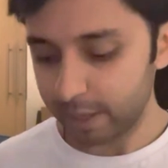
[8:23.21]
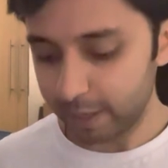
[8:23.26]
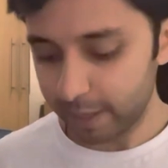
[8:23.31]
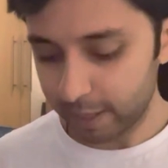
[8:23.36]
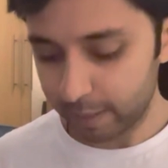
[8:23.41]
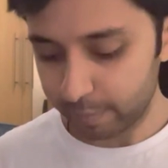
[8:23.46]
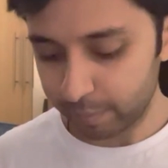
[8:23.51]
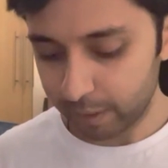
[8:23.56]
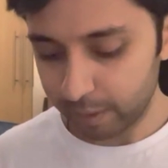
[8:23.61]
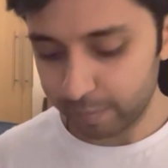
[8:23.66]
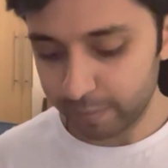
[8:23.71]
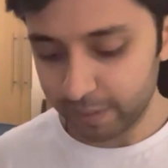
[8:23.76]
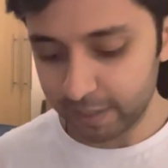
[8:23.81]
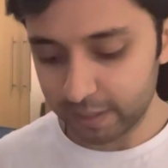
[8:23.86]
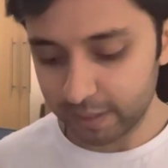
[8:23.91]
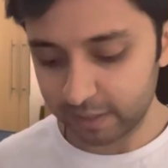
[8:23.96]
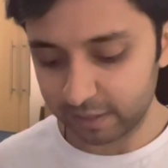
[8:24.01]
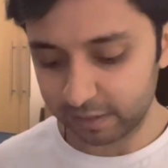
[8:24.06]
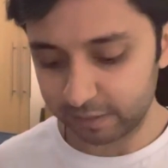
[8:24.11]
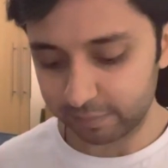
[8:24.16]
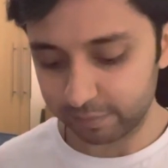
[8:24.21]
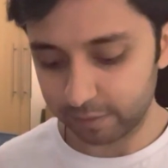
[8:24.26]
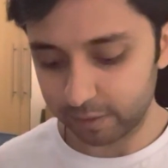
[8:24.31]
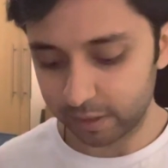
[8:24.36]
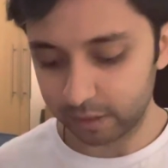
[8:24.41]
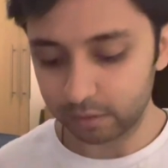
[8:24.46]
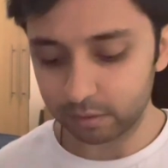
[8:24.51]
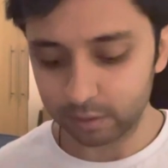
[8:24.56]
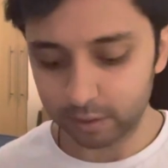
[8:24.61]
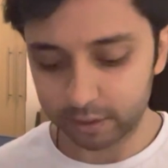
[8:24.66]

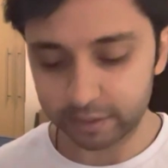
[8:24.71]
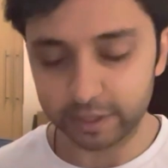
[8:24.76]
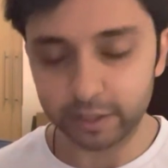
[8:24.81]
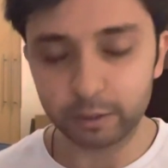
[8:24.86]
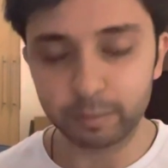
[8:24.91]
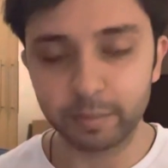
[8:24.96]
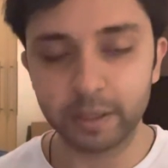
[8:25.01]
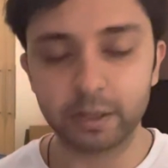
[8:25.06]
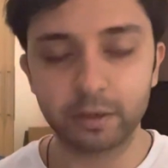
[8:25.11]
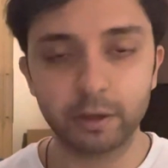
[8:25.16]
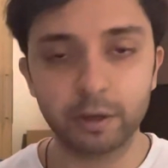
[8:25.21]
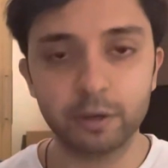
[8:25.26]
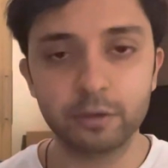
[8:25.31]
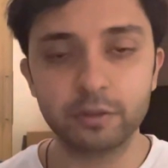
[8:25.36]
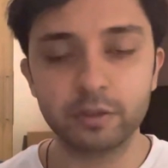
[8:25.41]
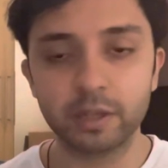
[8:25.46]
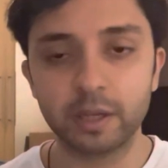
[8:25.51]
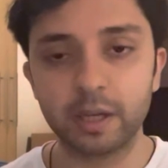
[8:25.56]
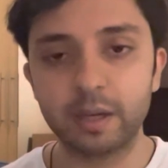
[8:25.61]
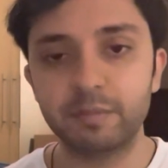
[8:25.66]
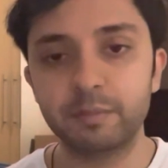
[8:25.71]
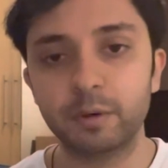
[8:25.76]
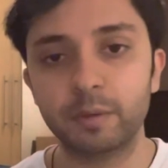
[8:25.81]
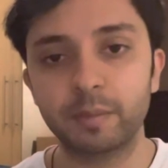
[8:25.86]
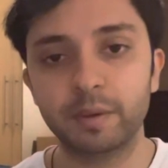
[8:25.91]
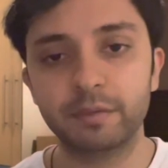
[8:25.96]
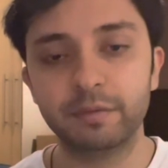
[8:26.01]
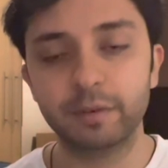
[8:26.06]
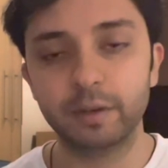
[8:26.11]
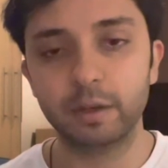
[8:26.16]
I tend to make notes on
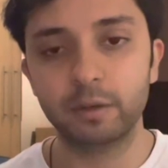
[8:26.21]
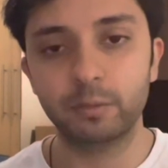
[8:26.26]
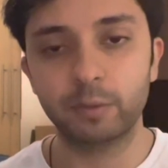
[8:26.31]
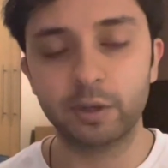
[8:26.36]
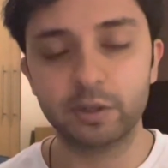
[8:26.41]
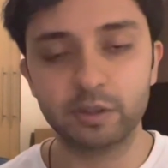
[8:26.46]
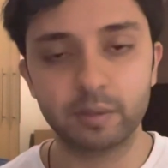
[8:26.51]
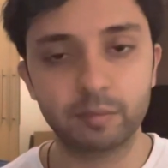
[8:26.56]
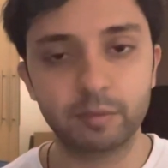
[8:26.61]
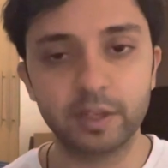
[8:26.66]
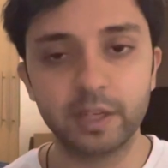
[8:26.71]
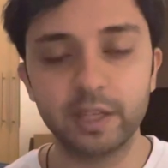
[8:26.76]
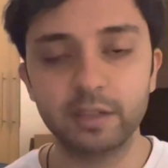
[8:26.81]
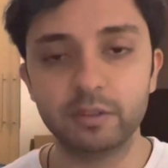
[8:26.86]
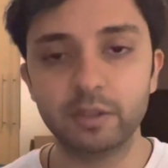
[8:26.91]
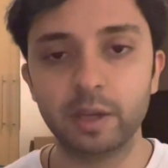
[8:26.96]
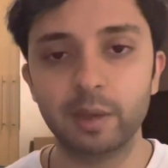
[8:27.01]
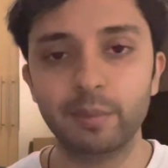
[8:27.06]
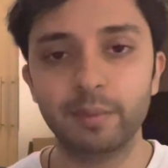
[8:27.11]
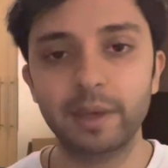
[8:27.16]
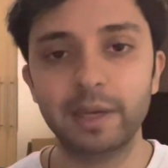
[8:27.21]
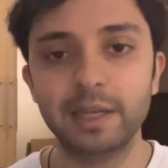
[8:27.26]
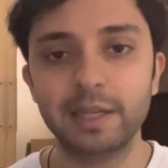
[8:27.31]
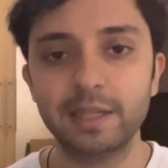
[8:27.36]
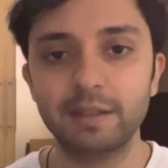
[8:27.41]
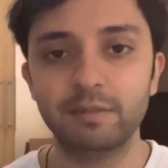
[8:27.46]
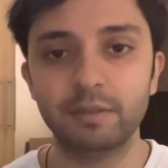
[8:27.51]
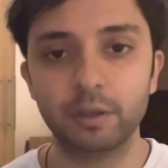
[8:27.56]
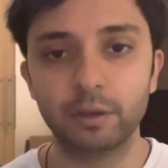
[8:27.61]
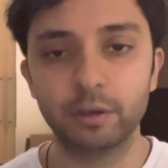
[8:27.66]
my phone whilst I'm reading, so I may
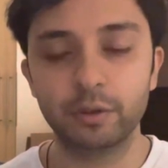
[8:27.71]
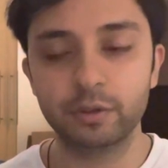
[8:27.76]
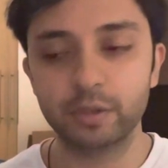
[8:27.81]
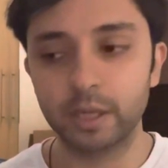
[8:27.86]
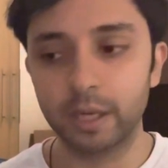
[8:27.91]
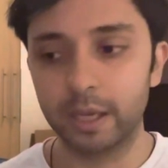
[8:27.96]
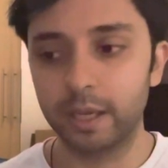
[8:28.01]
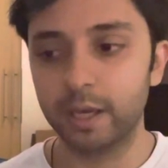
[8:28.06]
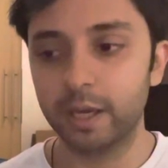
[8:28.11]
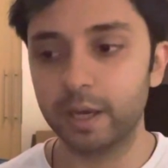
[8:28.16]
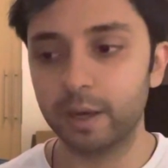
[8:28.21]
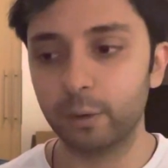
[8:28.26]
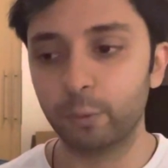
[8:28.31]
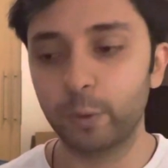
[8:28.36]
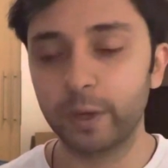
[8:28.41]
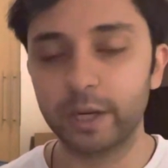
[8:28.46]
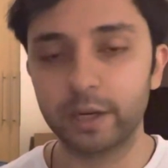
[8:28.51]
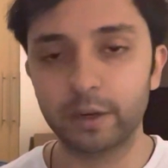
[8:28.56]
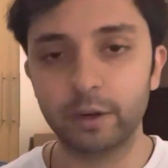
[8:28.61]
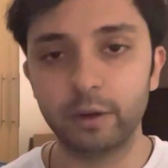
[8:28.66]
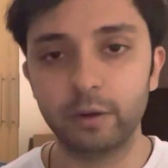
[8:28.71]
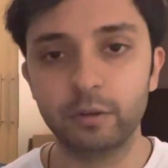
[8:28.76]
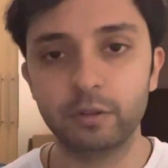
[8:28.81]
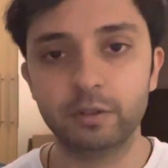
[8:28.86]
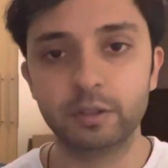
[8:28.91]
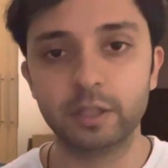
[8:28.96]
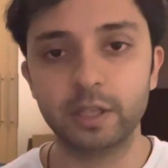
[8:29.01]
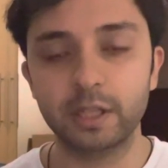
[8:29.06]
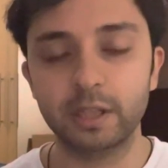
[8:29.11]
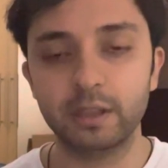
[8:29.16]
leave those quick
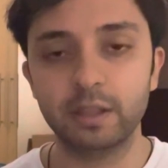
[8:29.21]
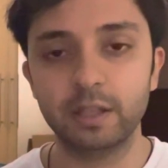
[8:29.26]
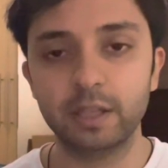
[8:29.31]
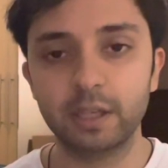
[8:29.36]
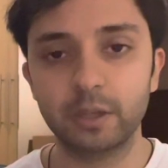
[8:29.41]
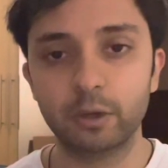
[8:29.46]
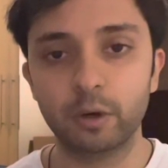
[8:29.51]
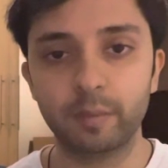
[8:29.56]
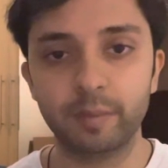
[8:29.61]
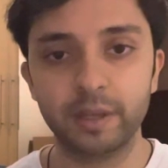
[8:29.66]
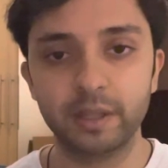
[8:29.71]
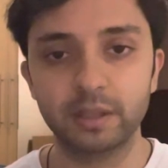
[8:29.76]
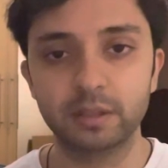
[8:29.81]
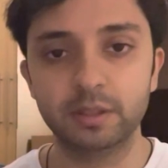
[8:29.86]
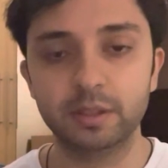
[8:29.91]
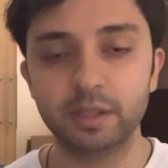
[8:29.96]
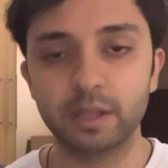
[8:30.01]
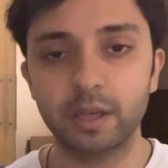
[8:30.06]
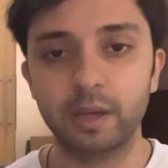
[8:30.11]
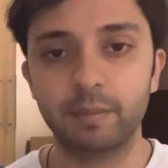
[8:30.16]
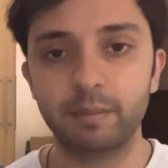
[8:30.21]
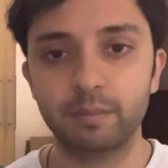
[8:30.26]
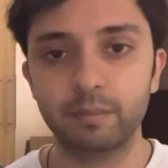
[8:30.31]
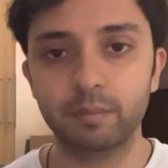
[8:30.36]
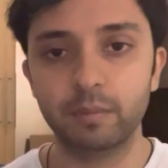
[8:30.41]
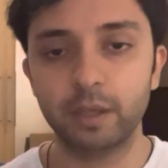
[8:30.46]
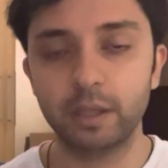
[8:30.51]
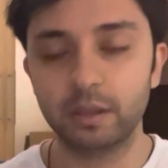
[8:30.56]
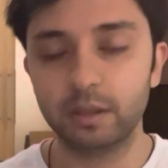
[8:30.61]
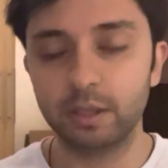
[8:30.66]
notes in the comments,
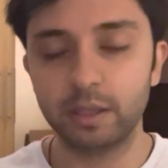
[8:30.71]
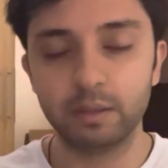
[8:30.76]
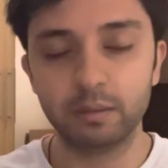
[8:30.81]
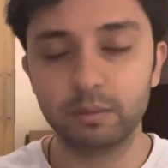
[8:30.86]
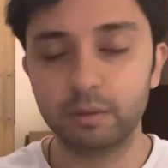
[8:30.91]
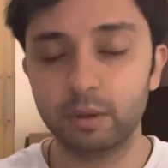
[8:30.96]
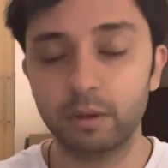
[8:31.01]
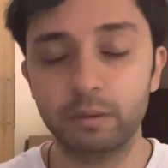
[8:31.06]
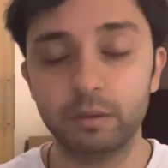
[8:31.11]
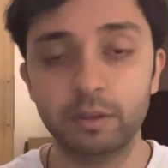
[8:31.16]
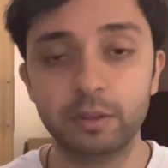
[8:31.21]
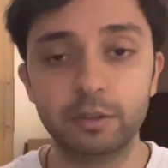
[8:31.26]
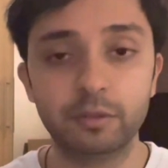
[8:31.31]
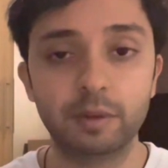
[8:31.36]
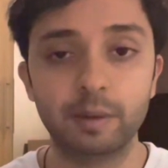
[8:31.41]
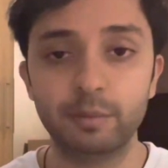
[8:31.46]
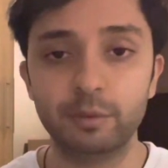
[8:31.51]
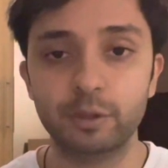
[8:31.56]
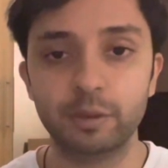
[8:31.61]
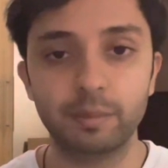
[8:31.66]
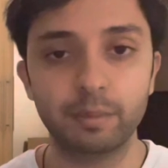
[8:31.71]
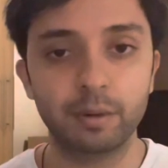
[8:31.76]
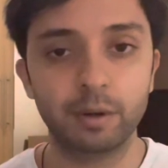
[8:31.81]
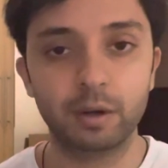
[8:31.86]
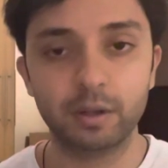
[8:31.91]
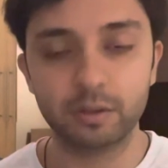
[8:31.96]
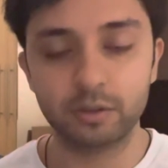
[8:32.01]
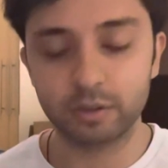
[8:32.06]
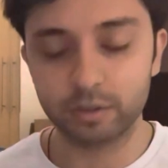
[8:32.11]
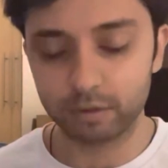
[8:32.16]
the description
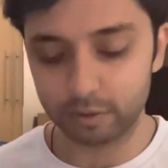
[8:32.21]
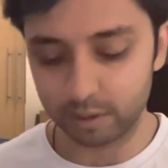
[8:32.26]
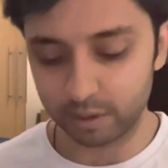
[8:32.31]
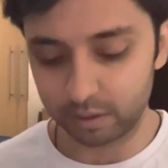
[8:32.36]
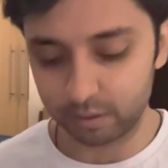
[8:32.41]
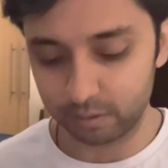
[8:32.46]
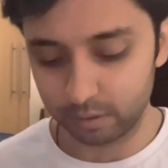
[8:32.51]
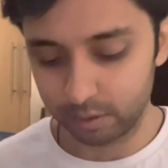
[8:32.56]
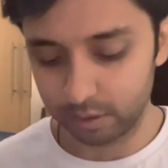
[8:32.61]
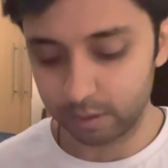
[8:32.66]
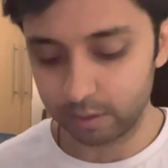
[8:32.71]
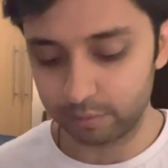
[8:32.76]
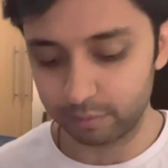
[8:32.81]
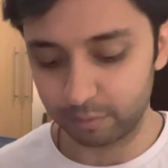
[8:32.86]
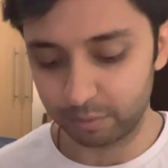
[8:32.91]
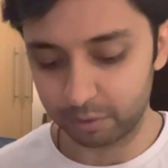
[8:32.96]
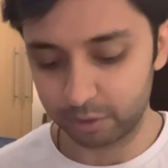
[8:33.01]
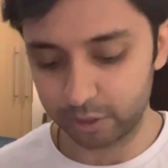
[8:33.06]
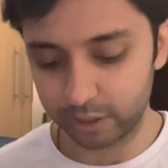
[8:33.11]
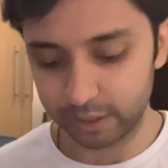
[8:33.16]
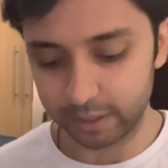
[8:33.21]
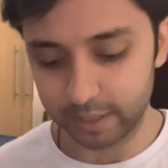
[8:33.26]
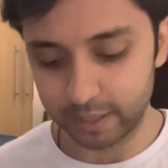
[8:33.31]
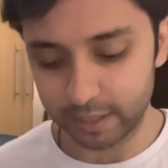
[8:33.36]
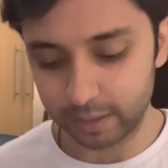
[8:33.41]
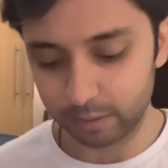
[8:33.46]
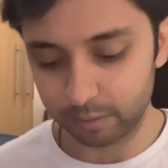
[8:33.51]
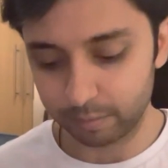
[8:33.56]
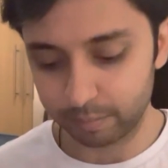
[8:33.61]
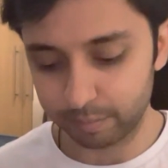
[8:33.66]
box. So if you want to check that
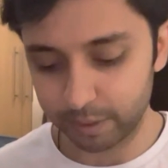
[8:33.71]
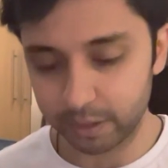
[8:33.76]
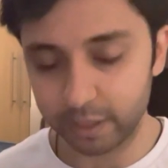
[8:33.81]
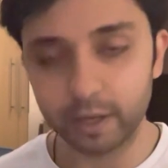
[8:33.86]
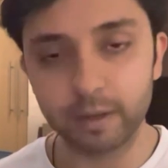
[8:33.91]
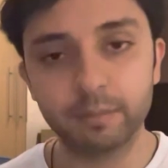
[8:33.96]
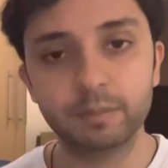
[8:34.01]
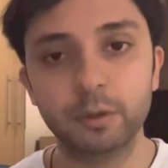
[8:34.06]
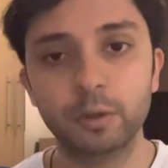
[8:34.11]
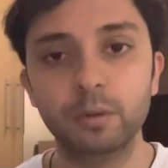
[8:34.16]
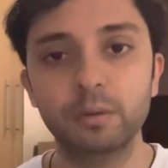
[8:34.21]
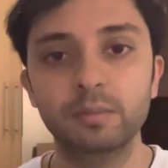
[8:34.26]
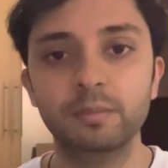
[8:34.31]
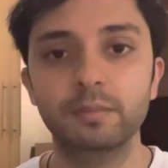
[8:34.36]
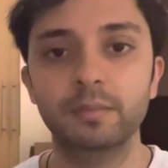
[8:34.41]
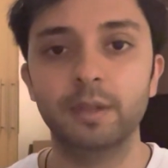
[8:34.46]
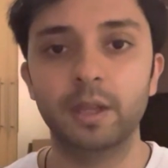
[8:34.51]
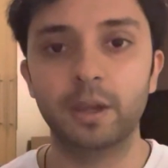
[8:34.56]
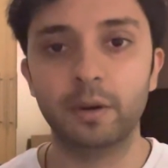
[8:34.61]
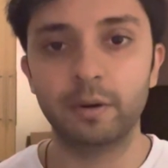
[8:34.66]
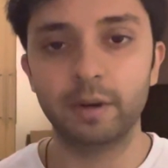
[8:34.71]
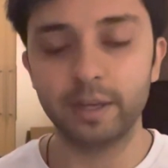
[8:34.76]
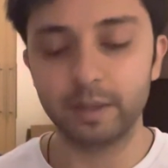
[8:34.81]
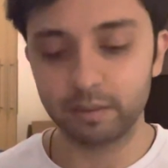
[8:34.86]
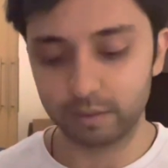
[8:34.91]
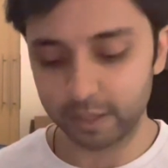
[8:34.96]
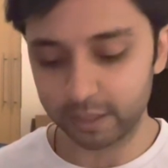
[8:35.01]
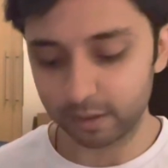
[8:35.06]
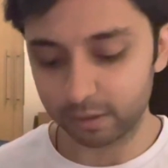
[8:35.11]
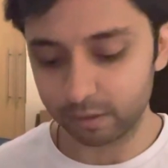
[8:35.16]
out. But yeah, cool. All
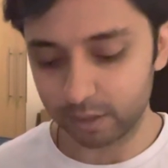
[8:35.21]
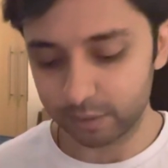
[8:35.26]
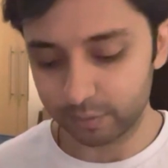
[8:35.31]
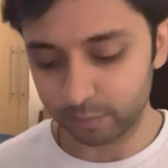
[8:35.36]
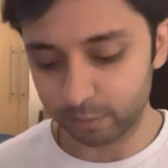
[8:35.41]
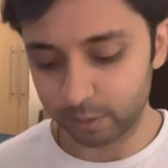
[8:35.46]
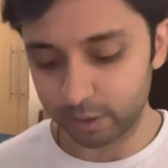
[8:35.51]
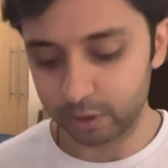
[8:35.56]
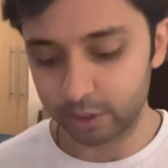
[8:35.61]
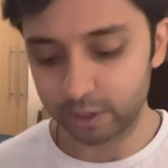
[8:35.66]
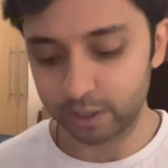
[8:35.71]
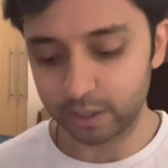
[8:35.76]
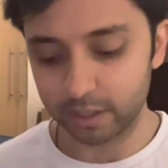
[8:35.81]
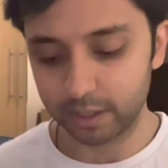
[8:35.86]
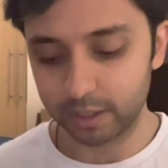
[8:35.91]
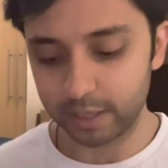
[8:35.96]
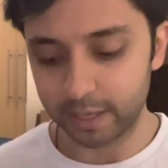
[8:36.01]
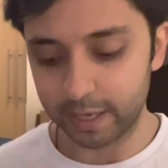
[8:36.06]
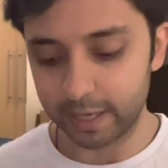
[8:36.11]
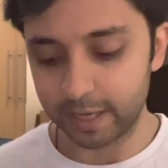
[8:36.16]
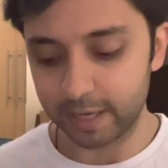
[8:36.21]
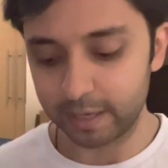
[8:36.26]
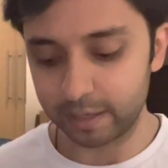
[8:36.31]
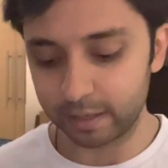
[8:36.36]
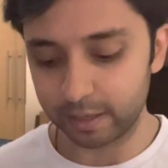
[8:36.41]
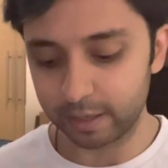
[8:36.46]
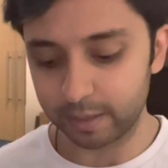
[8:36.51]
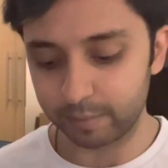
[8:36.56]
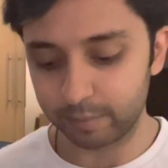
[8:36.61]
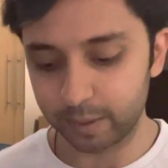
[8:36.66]
right, thank you guys for watching, and
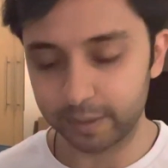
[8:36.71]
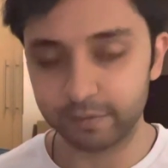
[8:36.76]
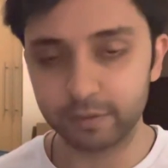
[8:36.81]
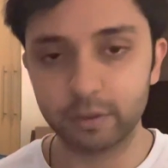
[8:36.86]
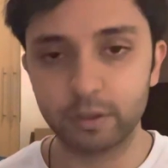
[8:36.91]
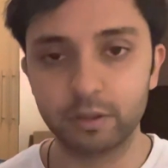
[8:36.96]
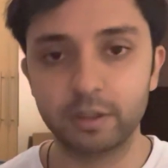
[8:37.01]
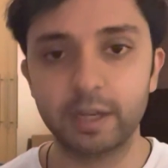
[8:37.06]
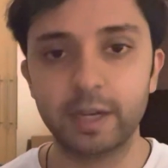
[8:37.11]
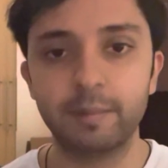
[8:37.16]
have a good day.